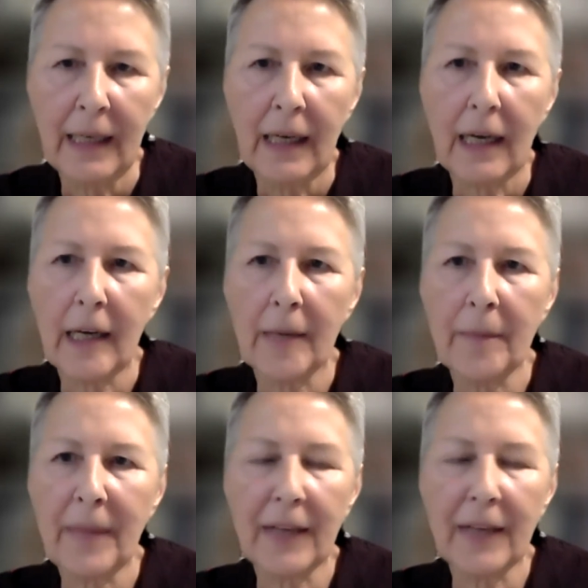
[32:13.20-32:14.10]

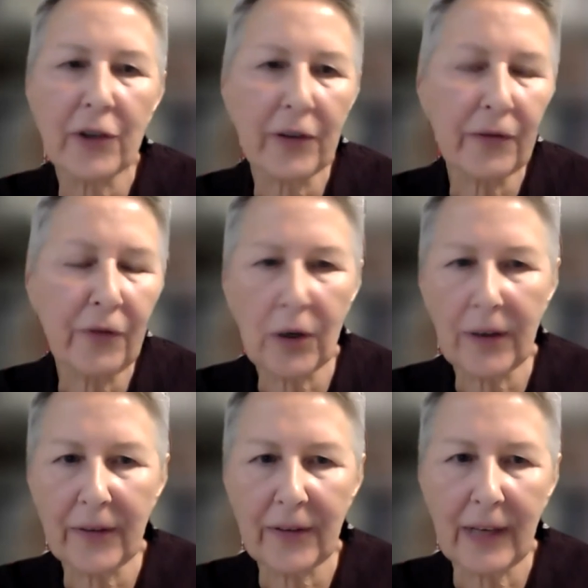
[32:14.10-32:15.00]
That it just
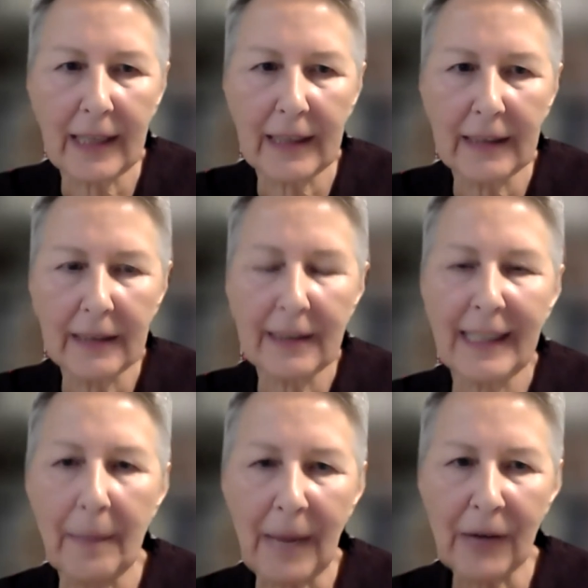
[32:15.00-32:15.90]
focused on the
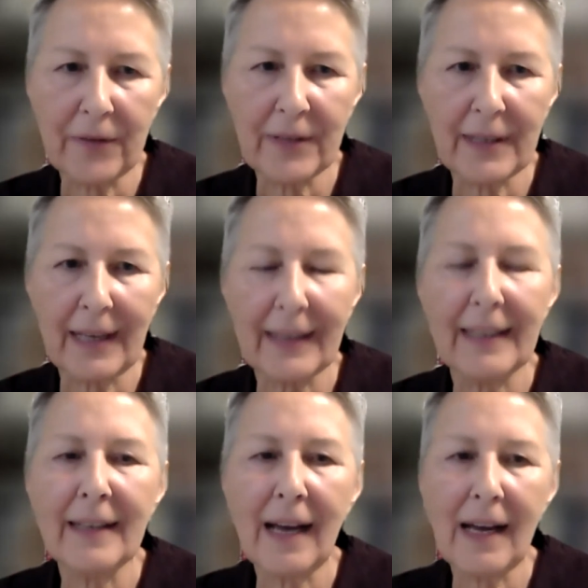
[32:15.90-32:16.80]
amount of debt
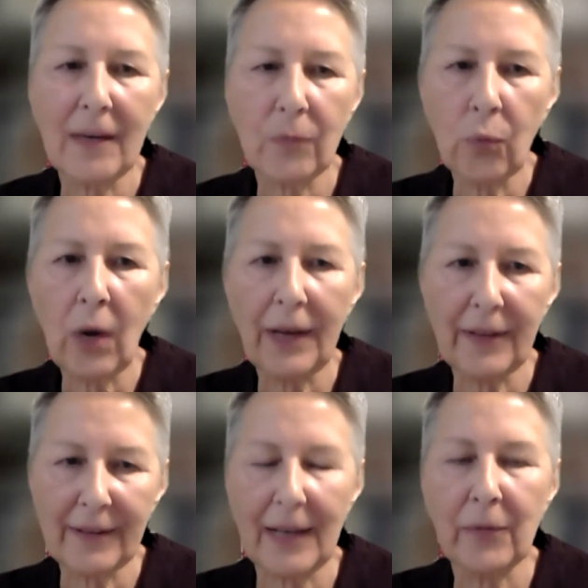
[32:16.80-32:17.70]
and not what the
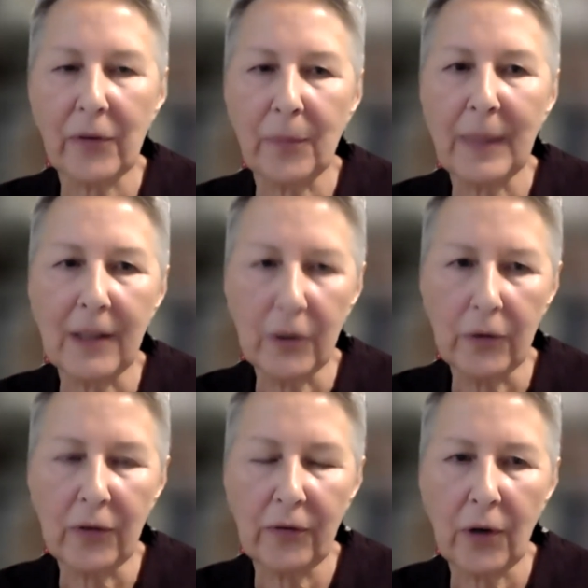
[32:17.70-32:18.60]
debt was being
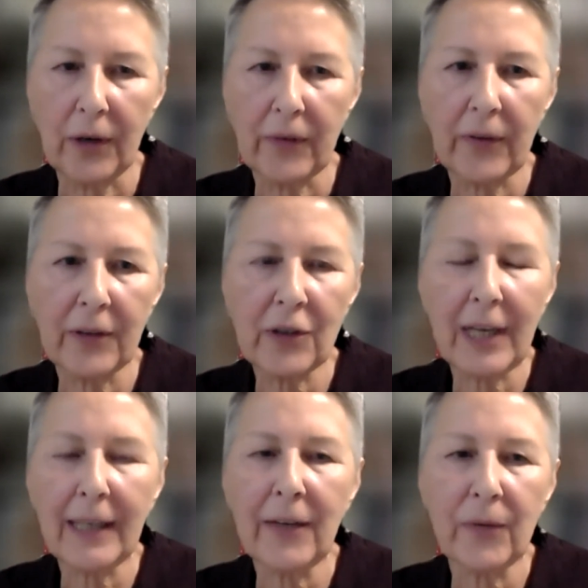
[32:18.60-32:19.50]
used for. So the
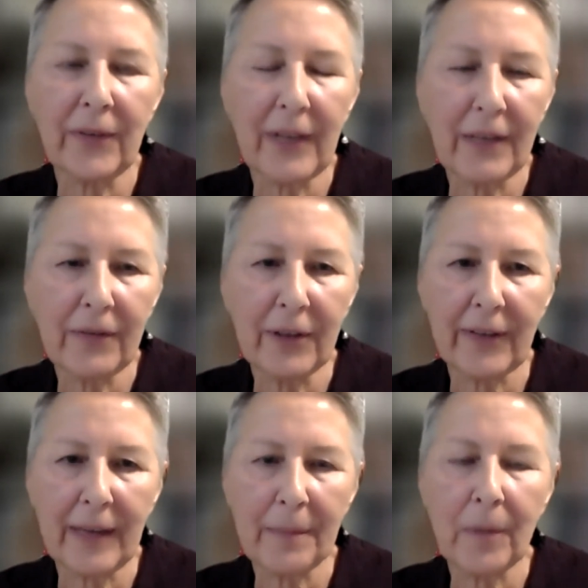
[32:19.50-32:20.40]
Chinese would say, for
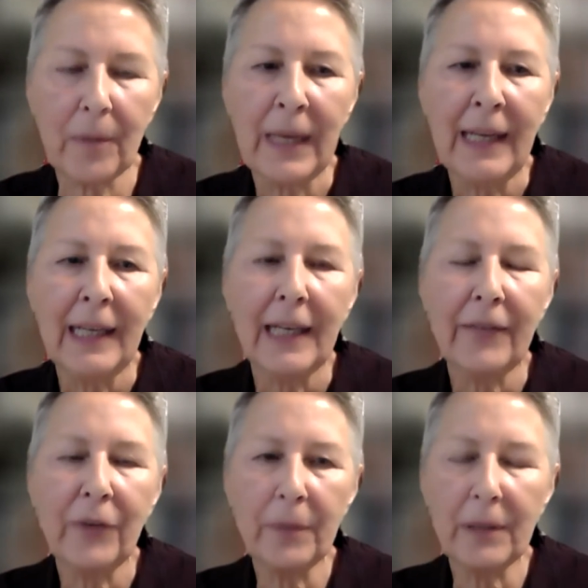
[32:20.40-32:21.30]
example, if
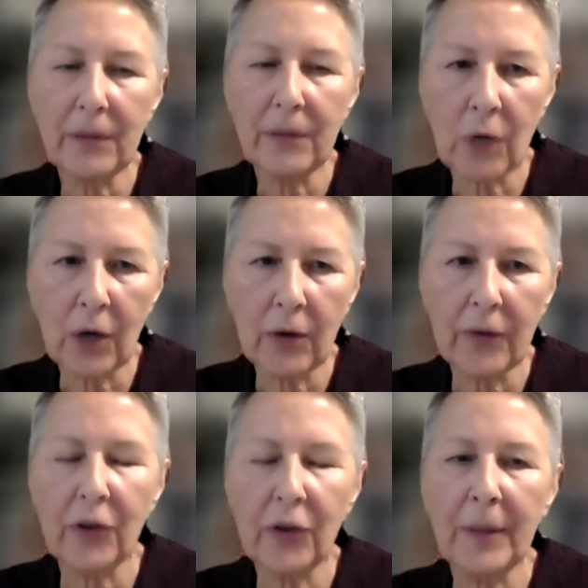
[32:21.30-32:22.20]
you're building roads
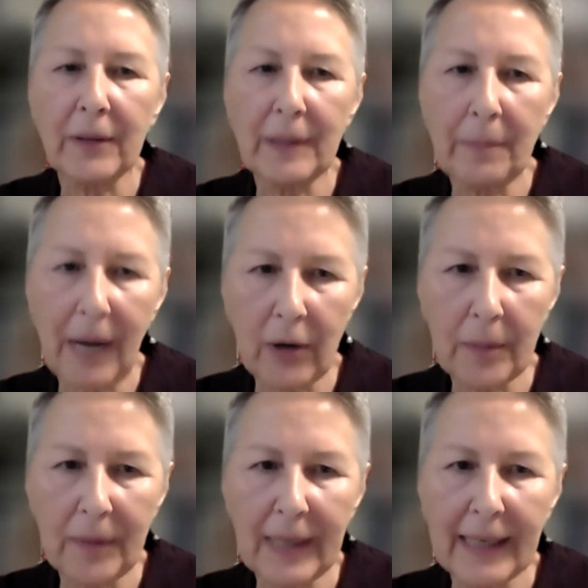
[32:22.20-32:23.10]
and you're building power
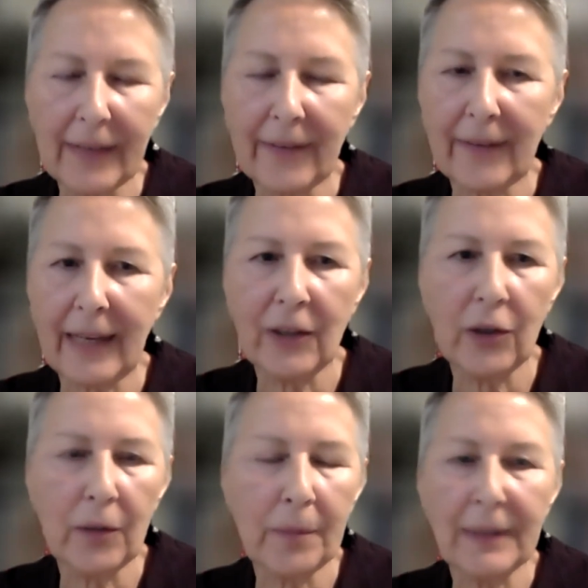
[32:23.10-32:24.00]
plants and
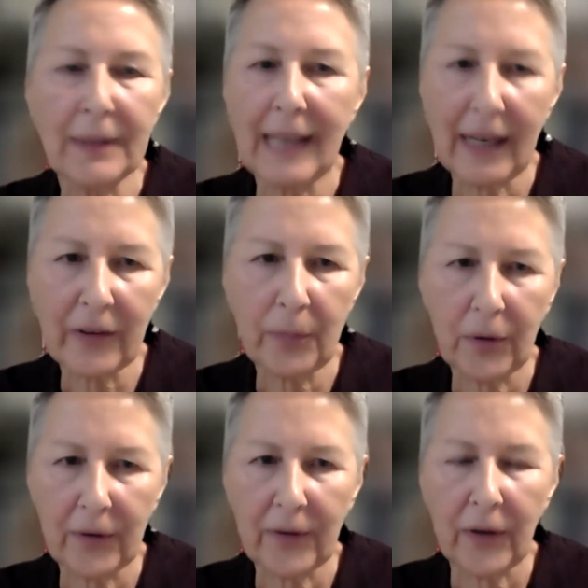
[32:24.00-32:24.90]
you're building
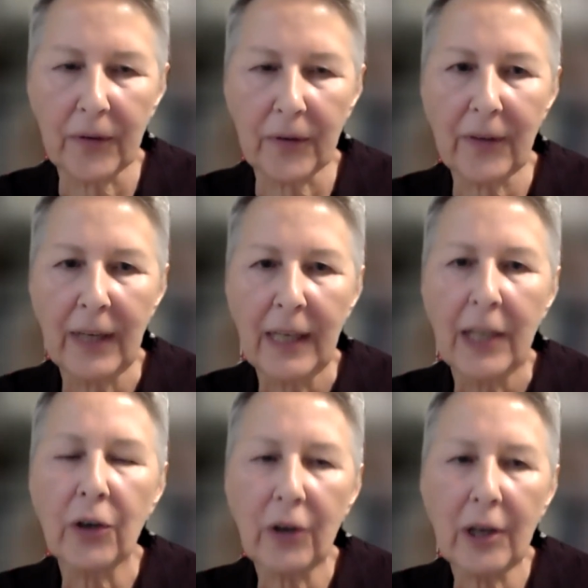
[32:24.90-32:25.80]
export zones,
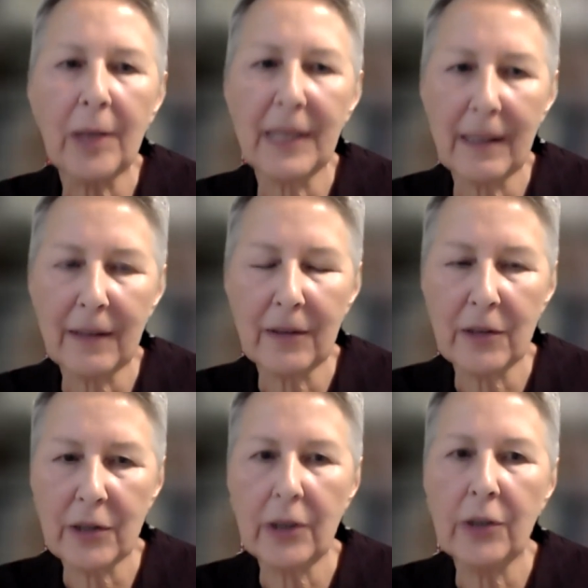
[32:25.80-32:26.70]
you're going to be
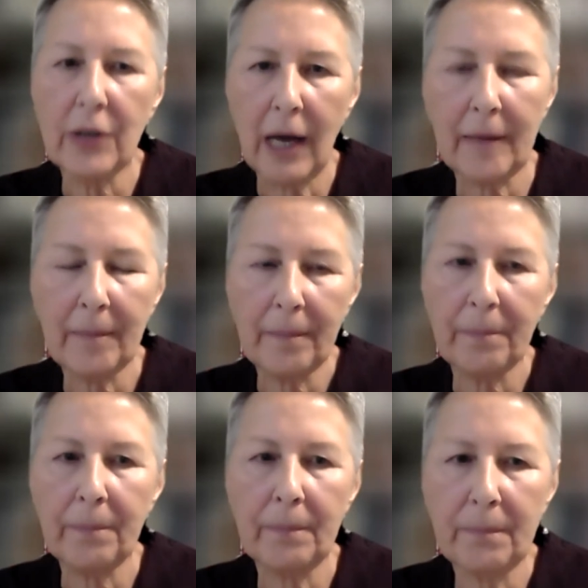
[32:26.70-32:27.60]

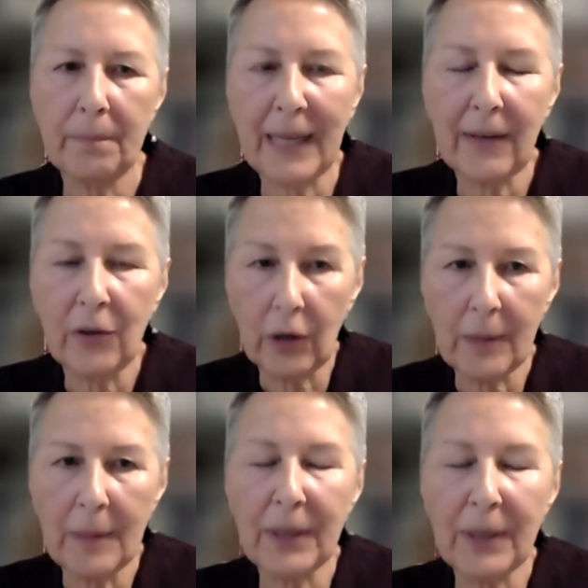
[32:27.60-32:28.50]

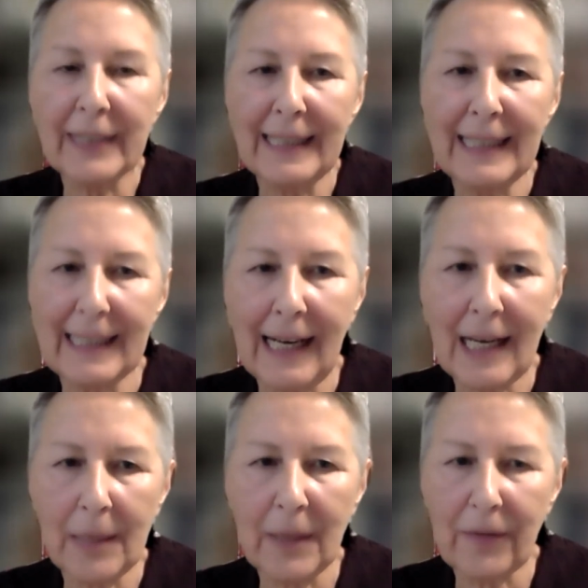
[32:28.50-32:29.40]
building the
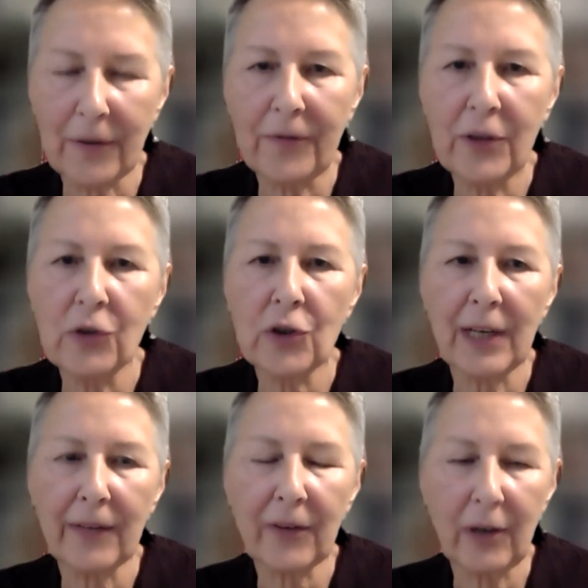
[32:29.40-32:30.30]
economy for the future, and
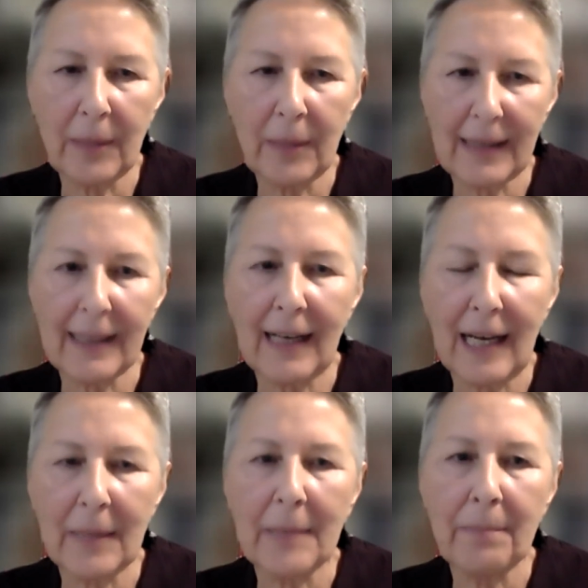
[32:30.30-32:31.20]
it's going to make the
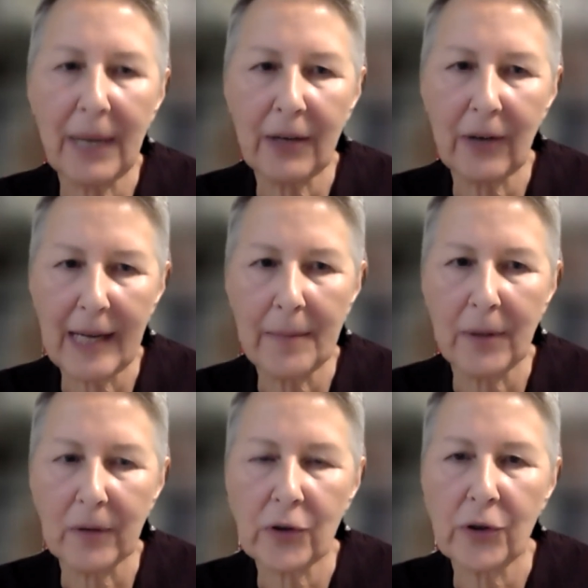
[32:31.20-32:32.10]
economy better
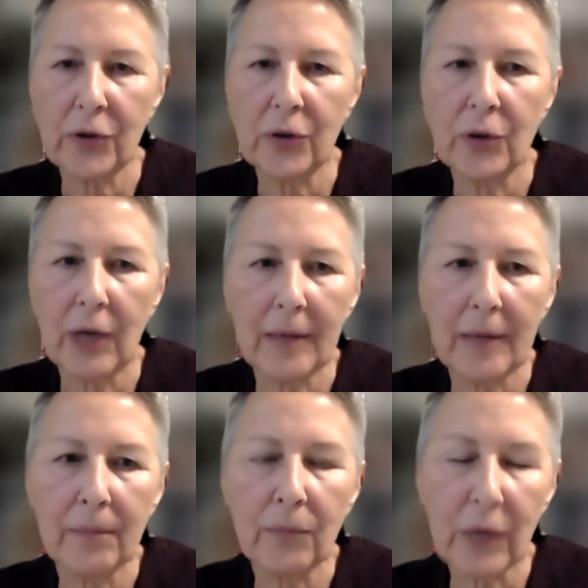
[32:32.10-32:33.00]
able to
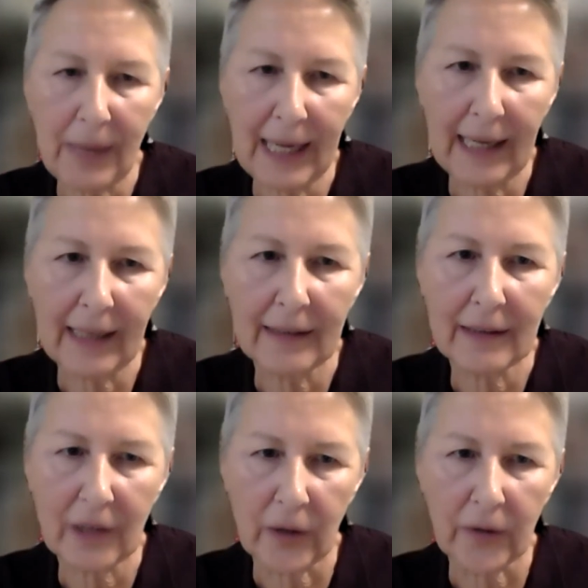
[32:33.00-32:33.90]
repay
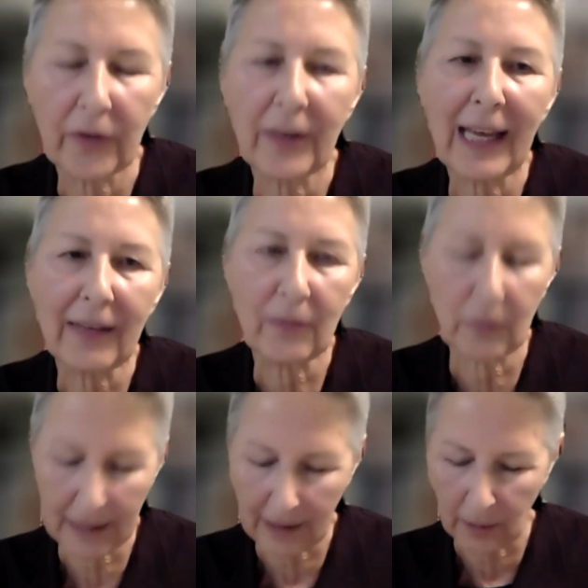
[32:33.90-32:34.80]
loans. So that would
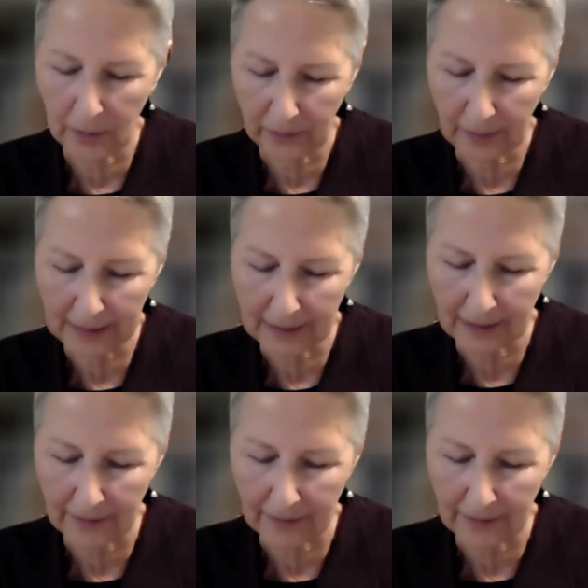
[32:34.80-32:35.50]
be their perspective.